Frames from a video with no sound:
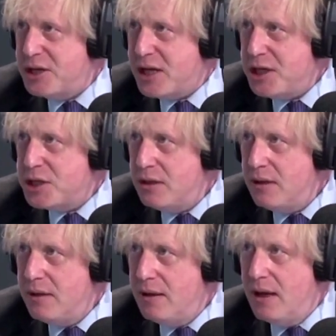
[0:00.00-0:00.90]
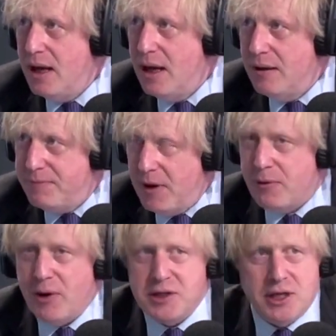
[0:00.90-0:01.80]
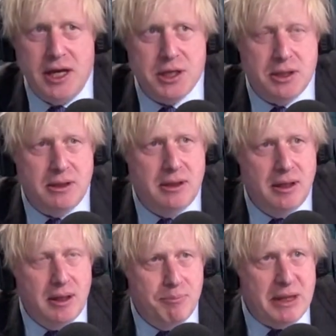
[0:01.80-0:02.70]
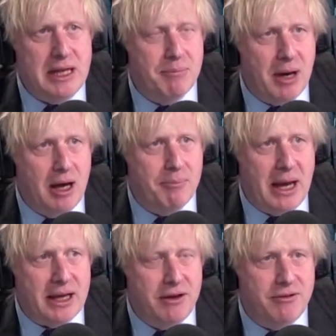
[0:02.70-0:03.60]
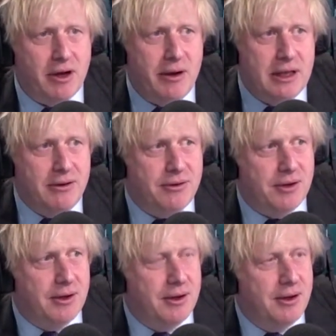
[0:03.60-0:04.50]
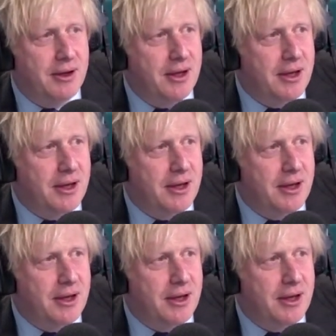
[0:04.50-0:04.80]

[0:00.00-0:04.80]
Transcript: education, further education, £1 billion package going into